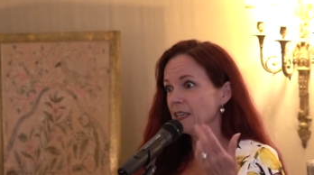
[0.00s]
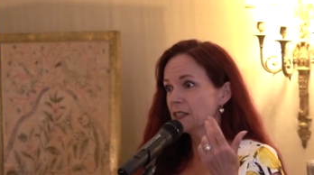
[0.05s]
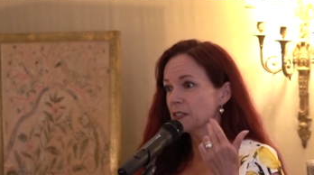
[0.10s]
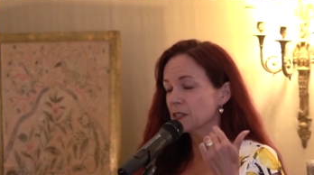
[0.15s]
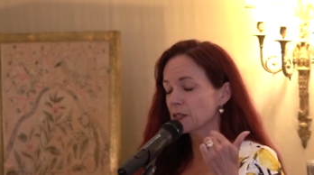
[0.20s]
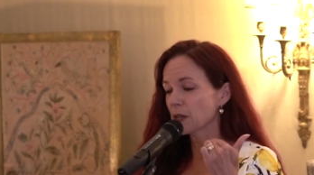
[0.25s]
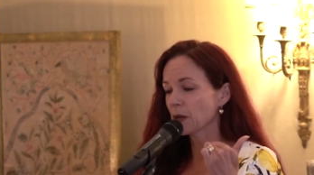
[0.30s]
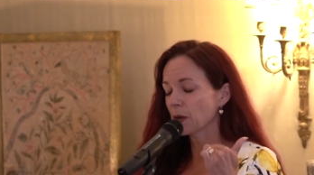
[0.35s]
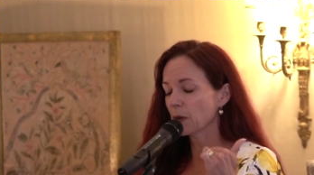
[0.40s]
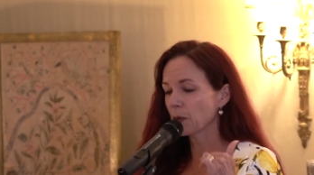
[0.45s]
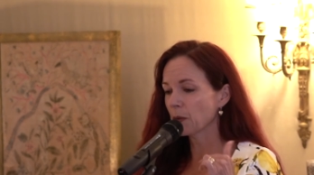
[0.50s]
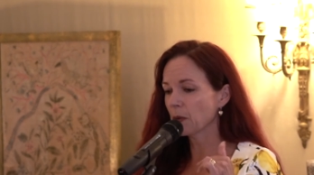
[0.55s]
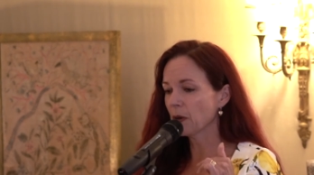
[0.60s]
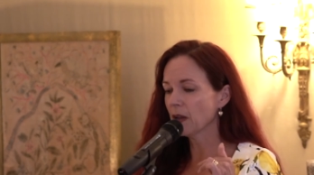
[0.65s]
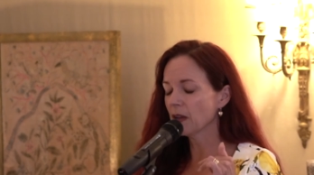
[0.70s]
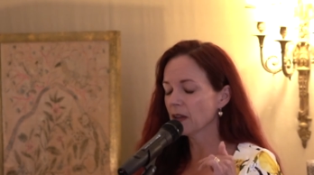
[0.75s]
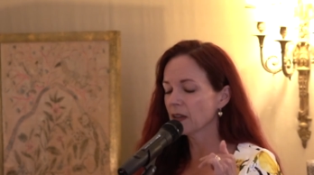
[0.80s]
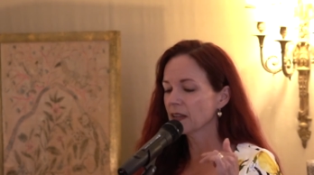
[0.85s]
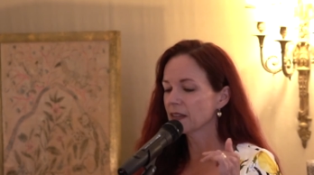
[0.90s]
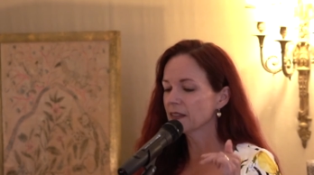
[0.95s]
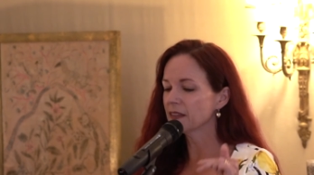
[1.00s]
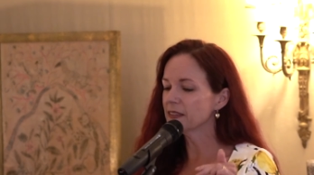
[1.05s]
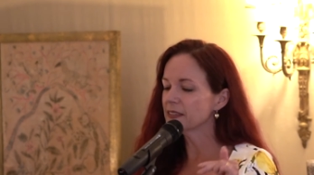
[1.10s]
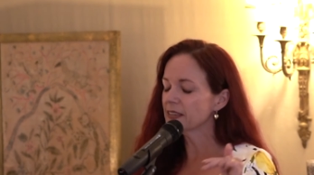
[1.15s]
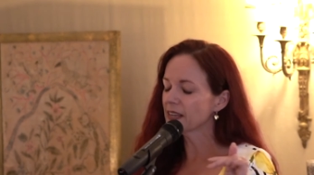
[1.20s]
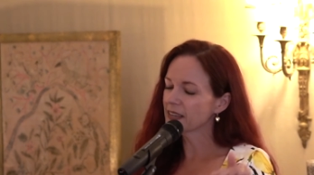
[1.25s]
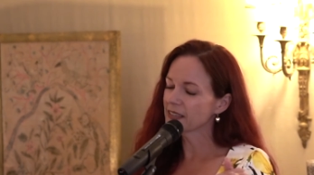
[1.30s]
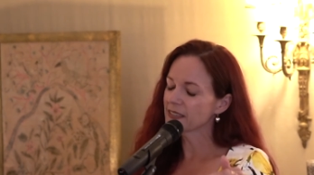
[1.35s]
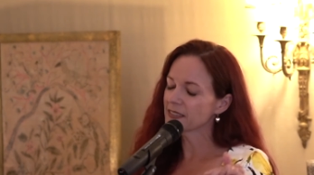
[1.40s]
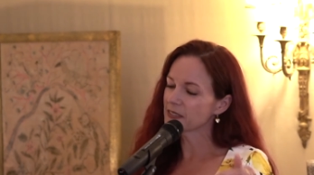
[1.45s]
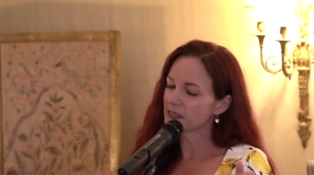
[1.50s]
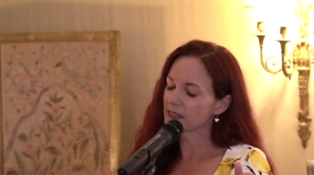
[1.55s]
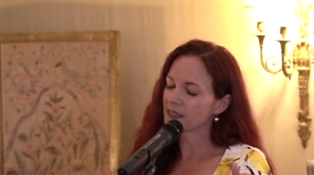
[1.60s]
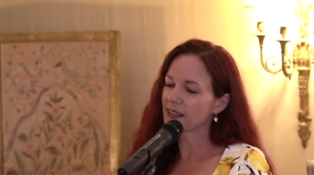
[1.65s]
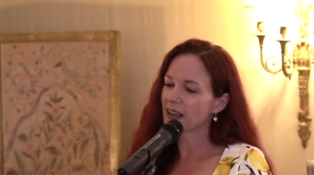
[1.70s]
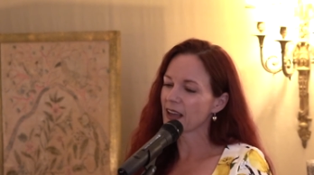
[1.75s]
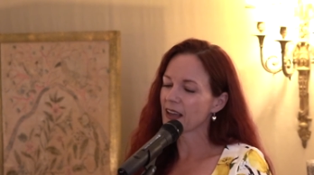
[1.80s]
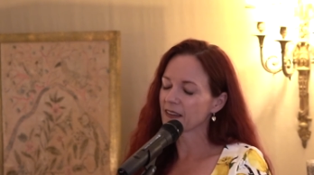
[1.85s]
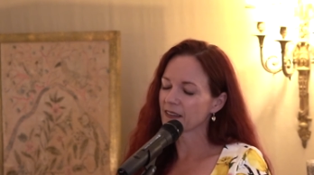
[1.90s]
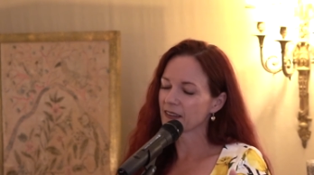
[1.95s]
So in the days
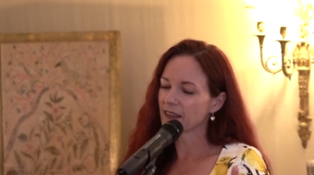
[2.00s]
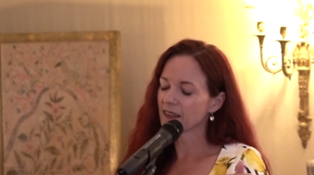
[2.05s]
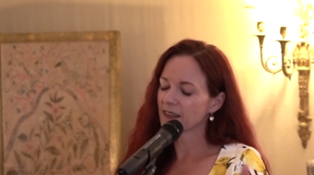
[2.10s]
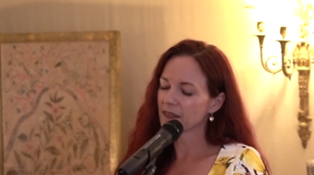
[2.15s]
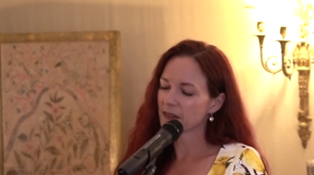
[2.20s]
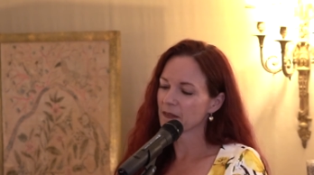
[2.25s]
that